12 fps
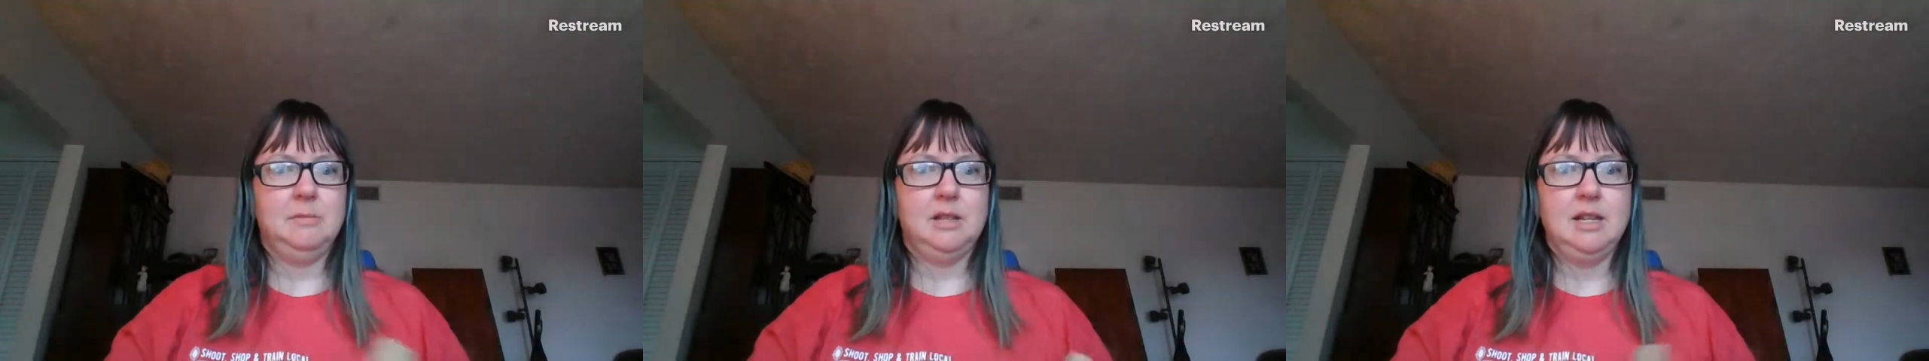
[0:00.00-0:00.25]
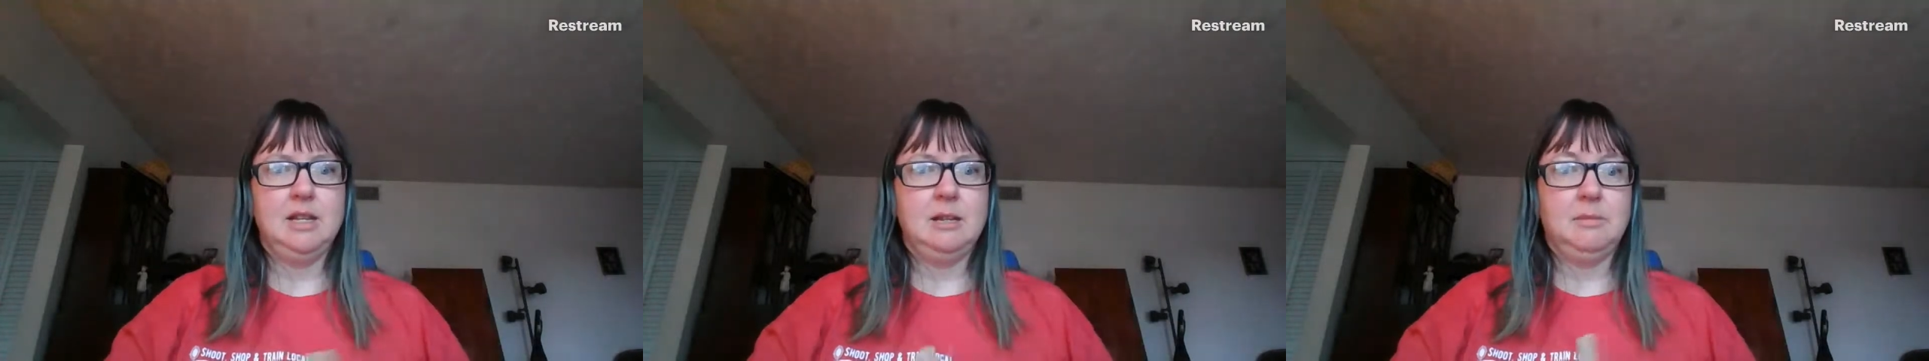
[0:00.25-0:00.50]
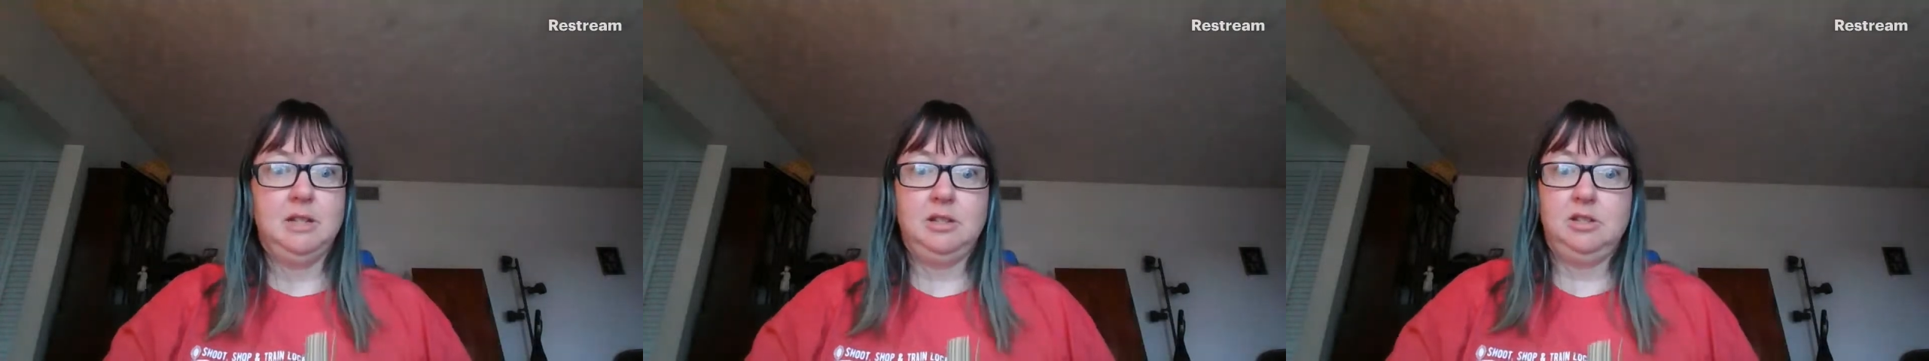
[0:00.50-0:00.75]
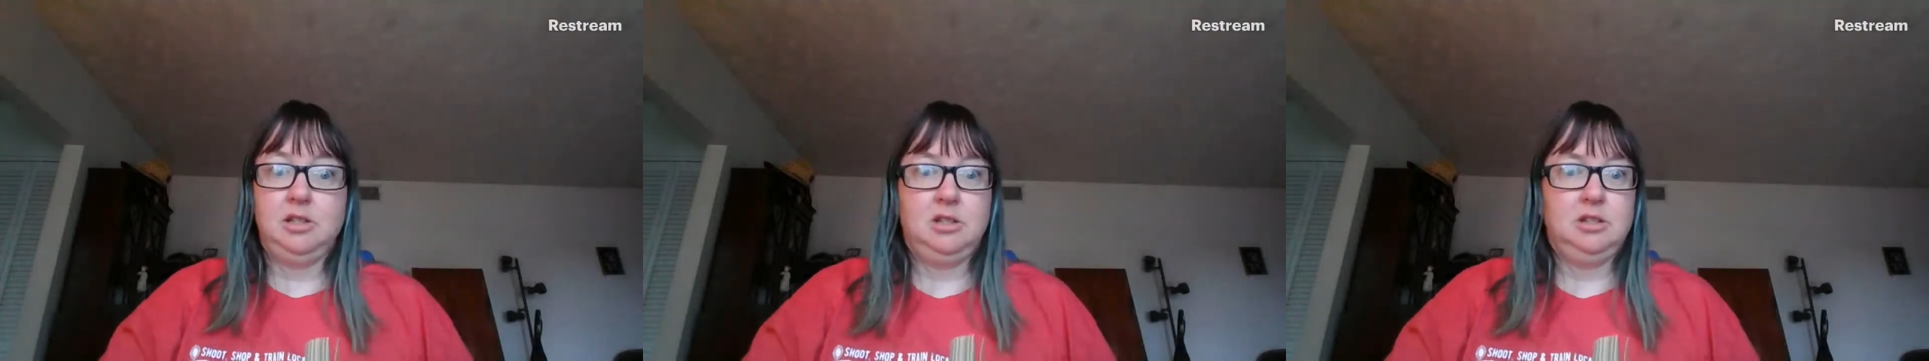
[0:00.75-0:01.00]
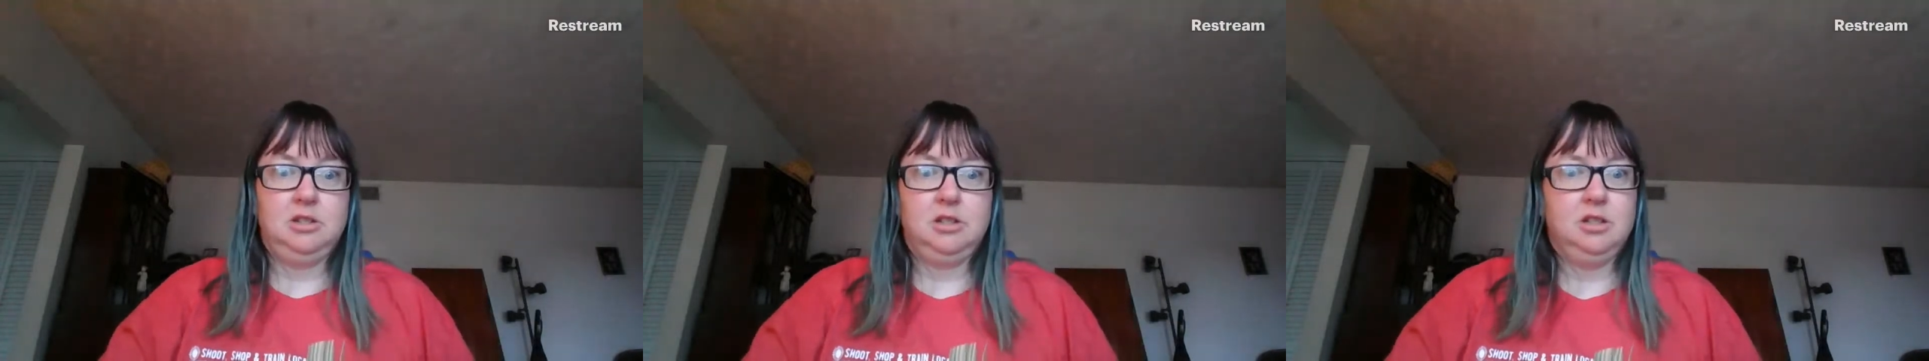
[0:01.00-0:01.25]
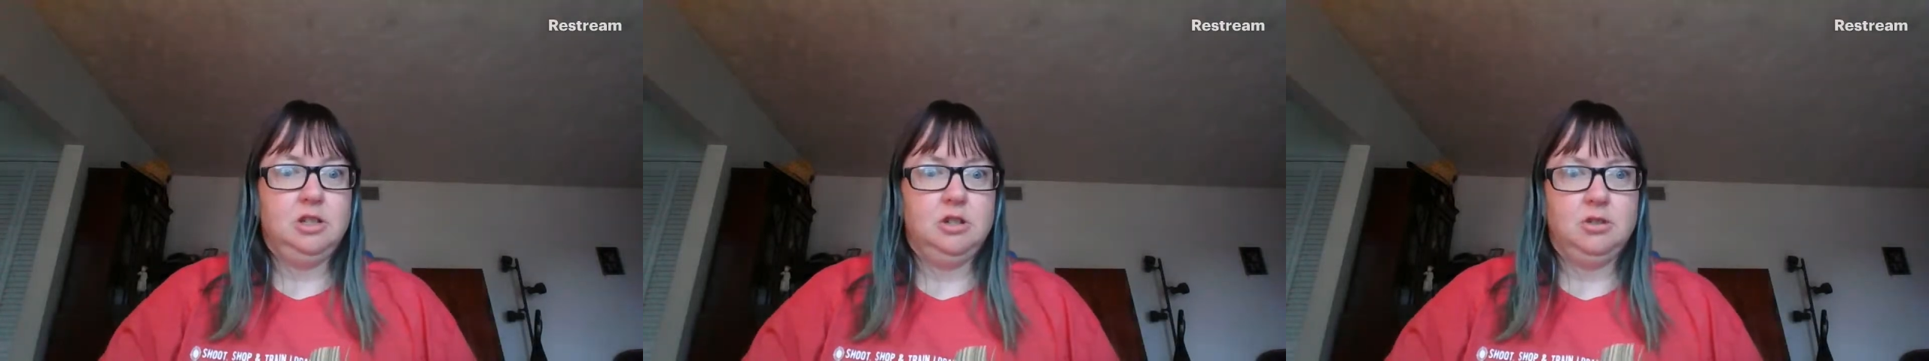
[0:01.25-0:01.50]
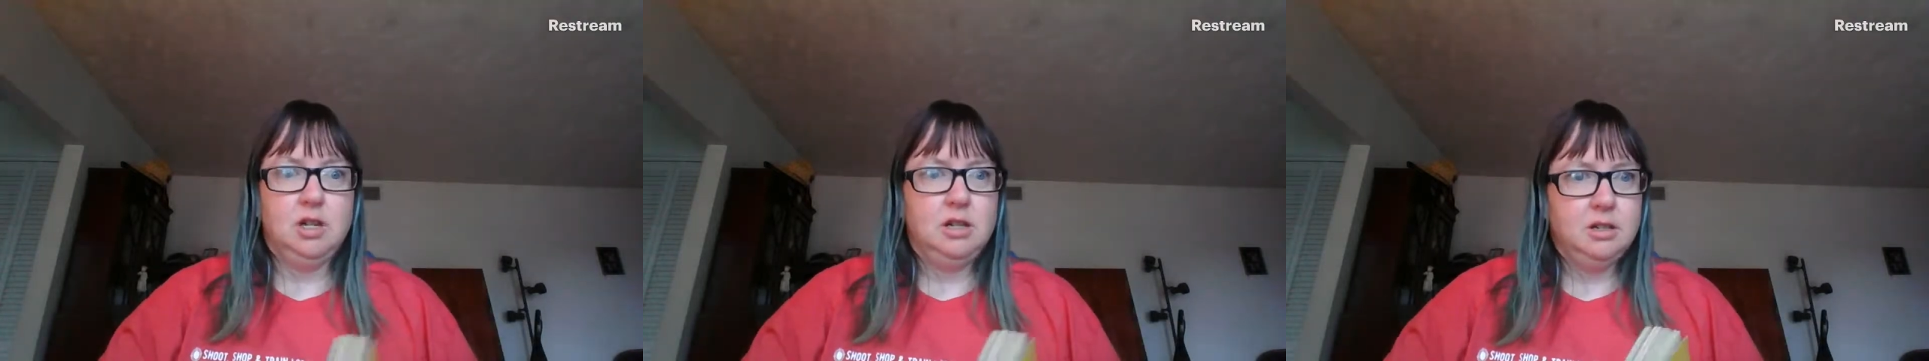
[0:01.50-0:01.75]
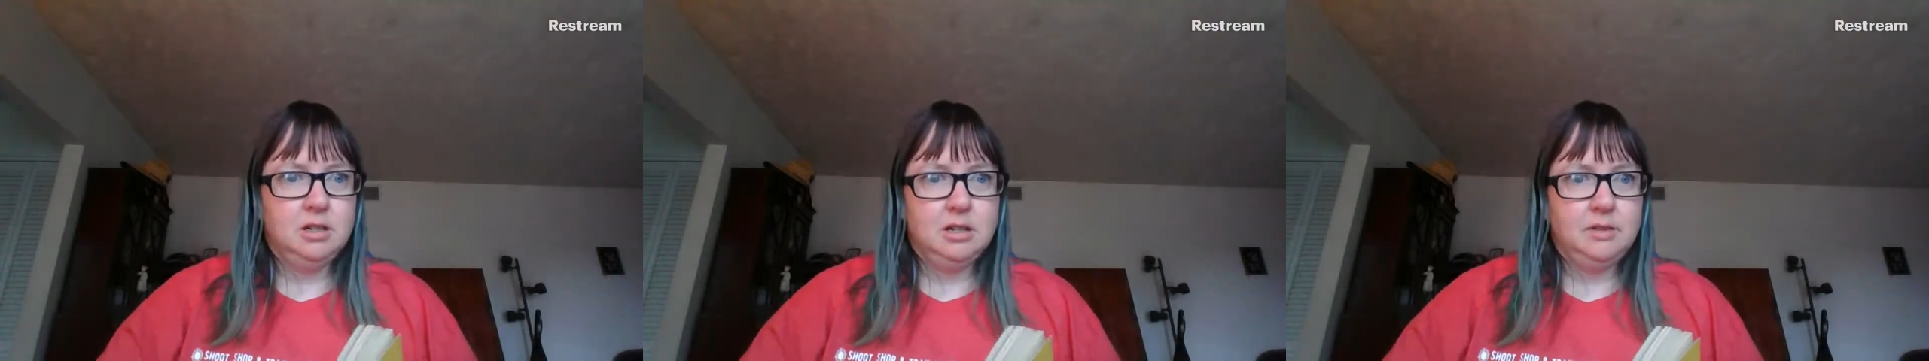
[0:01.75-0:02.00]
thing. I mean, it's just a
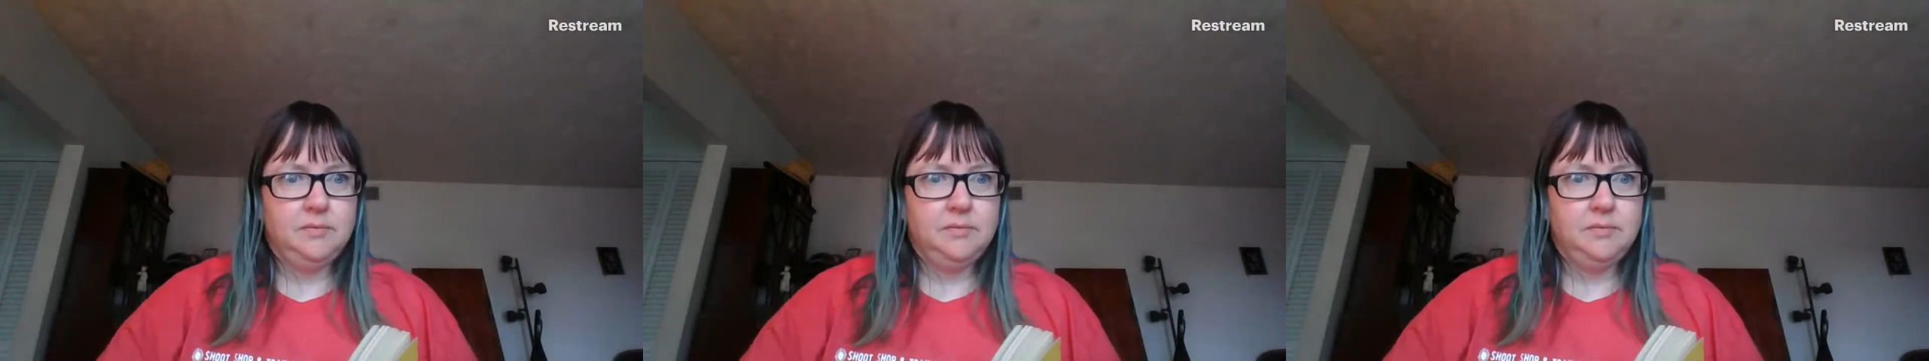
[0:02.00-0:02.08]
drug.